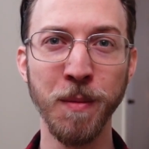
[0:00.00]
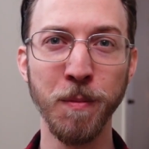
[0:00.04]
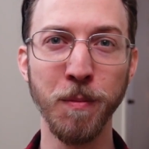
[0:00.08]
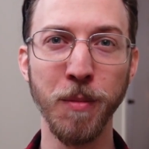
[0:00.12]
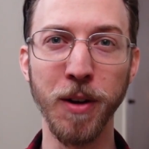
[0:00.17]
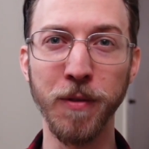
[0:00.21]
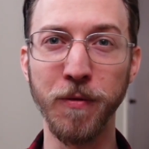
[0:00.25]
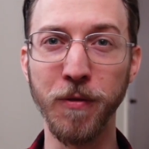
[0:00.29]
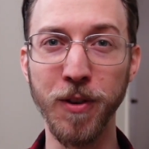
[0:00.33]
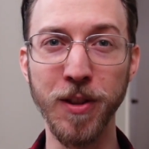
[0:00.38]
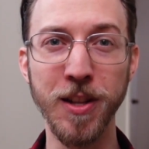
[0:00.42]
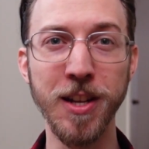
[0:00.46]

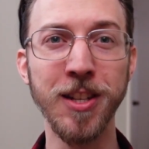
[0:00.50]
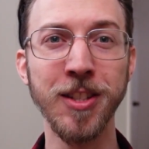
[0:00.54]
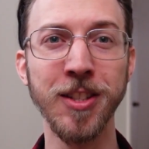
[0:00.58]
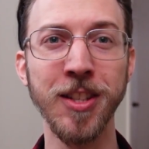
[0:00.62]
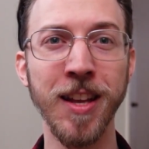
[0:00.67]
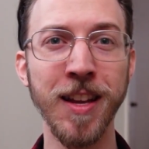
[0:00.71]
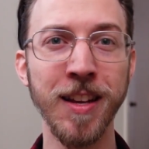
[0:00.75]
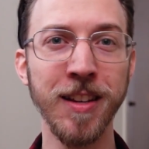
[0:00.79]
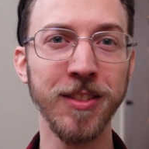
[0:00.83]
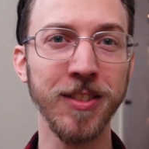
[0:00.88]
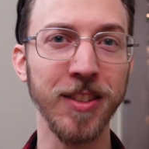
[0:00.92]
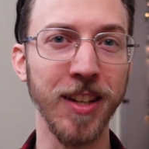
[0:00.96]
but for these
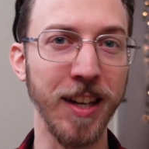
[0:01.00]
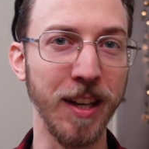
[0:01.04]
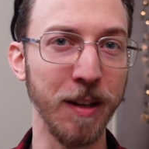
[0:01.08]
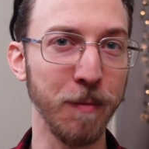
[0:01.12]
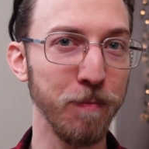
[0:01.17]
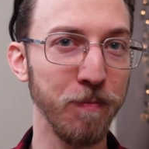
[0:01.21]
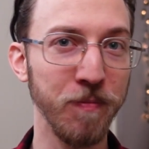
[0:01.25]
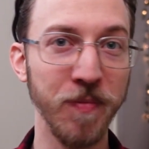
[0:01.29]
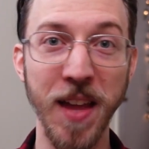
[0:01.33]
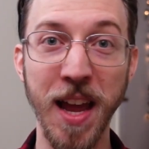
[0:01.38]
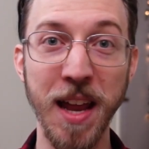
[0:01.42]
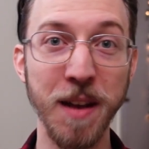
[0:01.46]
things like
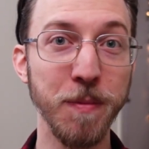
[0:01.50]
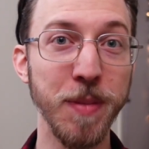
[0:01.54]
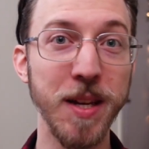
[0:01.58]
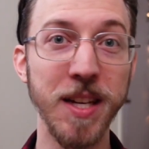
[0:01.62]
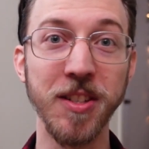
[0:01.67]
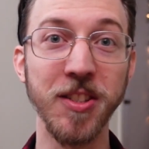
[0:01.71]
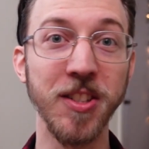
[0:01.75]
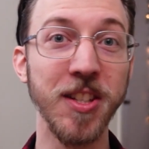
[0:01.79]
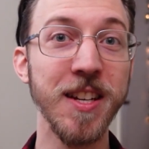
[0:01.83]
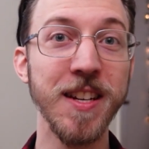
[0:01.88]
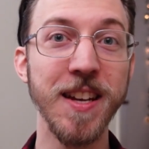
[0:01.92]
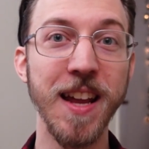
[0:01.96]

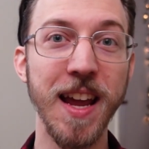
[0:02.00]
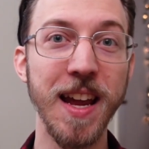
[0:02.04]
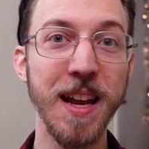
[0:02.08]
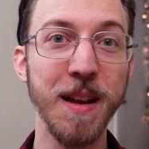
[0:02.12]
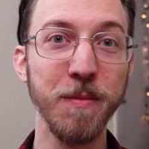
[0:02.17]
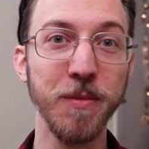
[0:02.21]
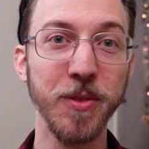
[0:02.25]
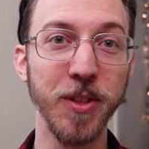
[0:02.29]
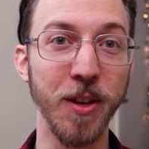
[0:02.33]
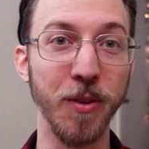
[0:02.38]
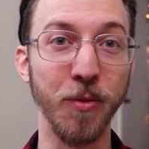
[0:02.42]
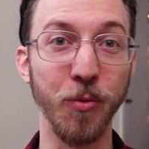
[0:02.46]
NPC
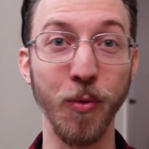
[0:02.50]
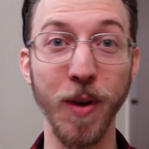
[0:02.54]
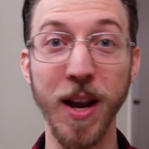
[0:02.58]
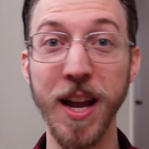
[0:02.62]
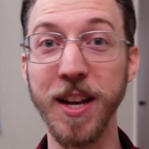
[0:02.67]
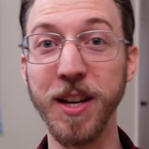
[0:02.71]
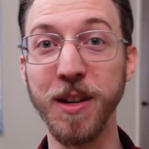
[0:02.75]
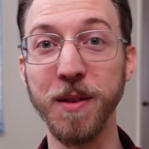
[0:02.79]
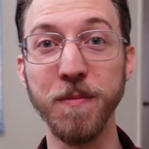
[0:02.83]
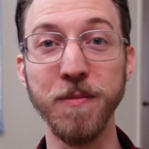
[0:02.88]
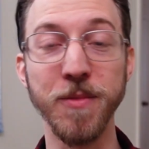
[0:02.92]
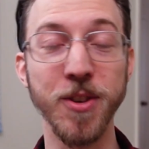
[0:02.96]
names and
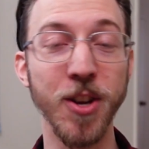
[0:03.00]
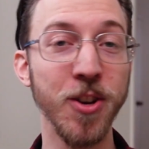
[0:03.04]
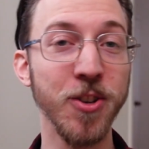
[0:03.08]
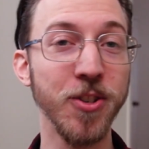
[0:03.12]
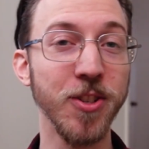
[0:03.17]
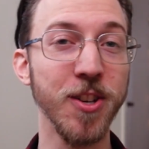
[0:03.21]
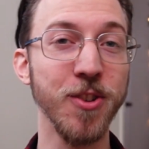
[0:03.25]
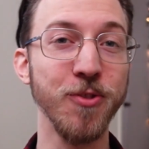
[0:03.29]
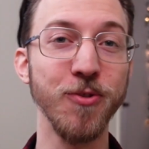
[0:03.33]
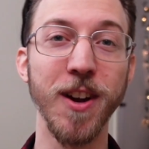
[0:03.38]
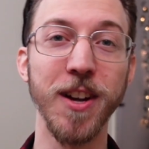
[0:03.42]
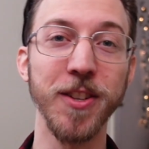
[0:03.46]
random
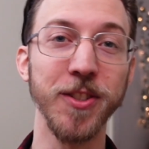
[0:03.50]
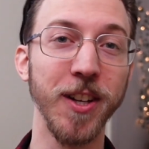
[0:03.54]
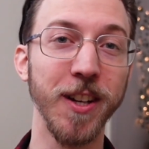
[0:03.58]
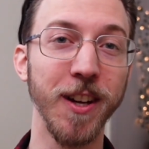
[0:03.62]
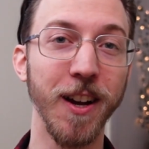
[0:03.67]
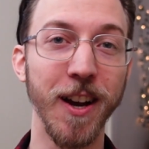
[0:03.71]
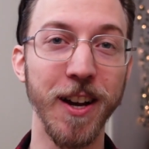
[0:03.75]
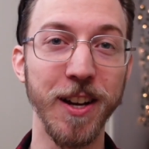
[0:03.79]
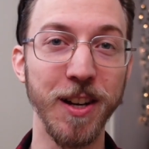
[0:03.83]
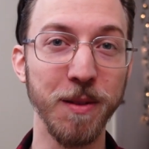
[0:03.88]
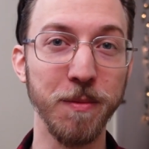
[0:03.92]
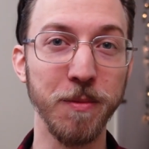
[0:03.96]
dungeon dressing
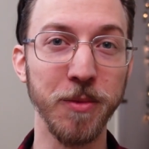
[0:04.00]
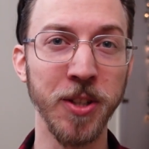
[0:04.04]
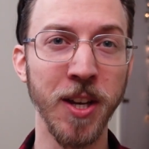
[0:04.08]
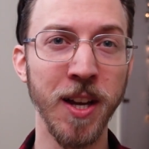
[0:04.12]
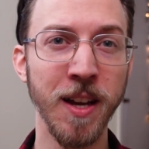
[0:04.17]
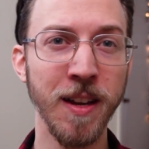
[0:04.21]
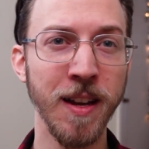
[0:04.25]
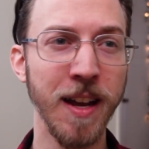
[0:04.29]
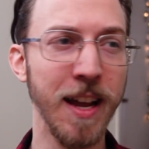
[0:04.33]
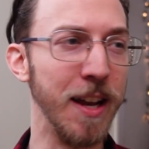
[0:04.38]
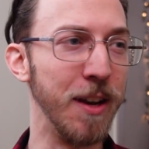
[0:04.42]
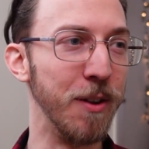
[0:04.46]
items
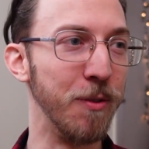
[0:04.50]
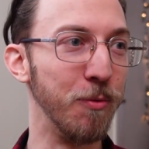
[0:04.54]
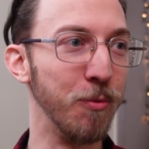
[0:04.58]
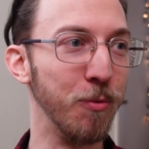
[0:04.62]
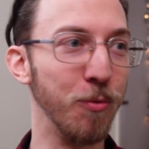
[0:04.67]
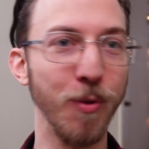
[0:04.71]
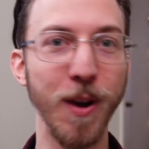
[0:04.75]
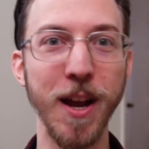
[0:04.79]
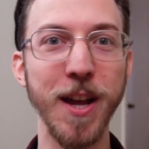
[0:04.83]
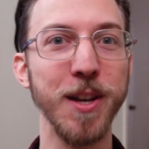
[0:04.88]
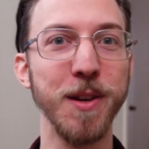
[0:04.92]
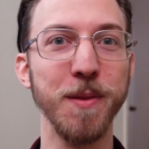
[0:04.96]
and
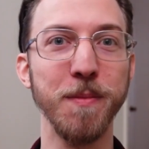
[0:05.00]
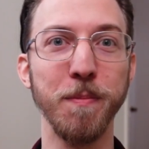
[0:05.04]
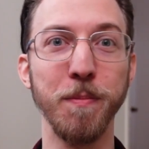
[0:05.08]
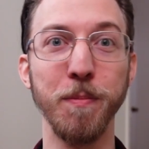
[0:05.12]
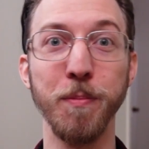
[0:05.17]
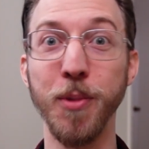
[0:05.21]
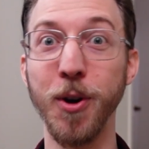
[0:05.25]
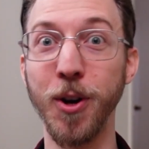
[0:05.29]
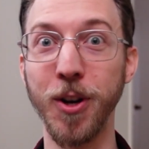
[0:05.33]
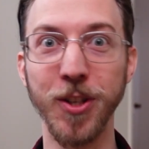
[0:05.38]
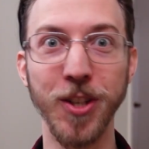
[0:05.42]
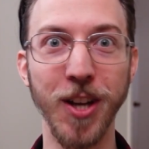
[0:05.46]
random
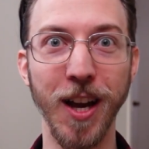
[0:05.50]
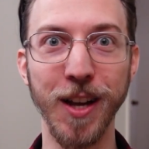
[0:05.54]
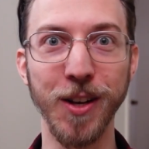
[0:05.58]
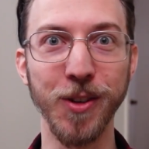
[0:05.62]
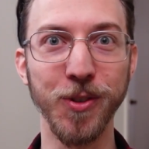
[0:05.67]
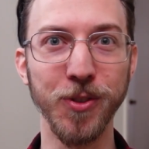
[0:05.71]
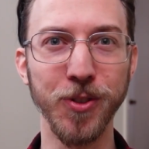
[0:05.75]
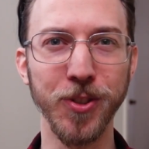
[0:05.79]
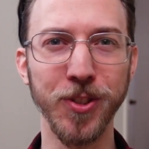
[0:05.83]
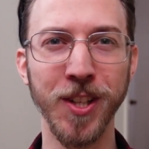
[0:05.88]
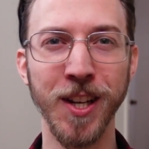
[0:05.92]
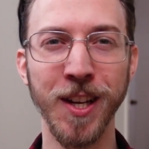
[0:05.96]
book
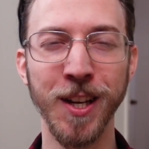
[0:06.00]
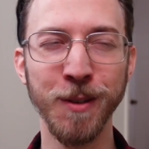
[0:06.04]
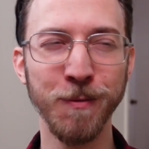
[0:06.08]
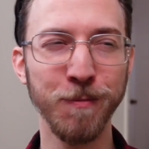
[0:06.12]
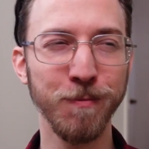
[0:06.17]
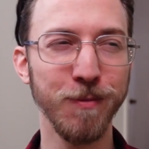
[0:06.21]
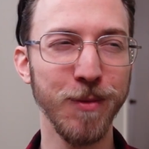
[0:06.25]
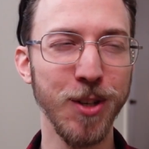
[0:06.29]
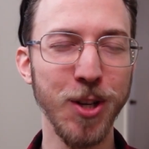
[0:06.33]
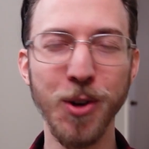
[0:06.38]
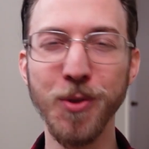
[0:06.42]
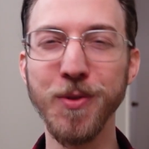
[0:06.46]
titles,
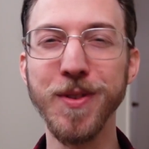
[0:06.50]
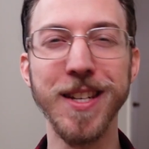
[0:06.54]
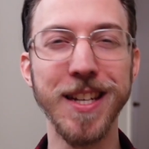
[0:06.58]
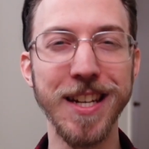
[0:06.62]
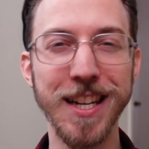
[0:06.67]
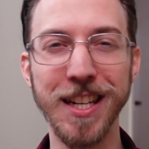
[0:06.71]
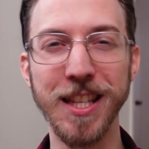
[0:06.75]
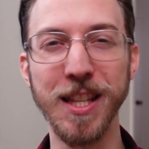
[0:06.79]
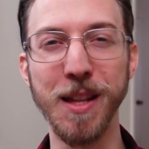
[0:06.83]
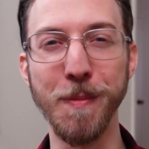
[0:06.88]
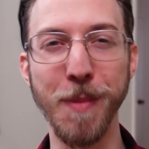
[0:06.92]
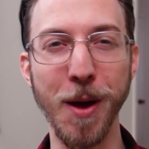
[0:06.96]
you don't
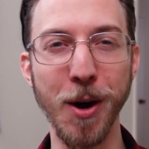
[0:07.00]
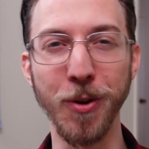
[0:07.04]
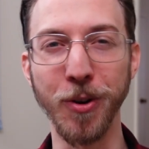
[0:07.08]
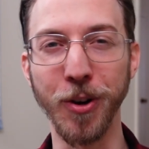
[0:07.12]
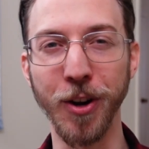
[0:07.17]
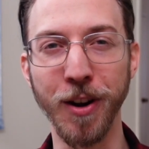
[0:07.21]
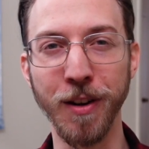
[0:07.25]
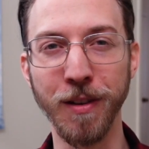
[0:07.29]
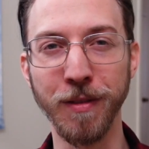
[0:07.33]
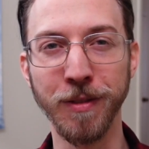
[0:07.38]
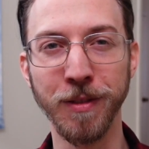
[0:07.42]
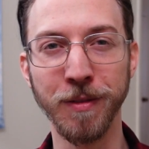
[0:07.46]
need the bell
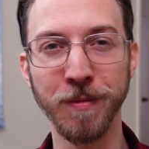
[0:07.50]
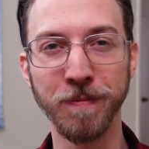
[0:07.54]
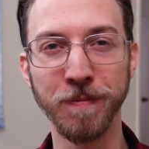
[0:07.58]
curve.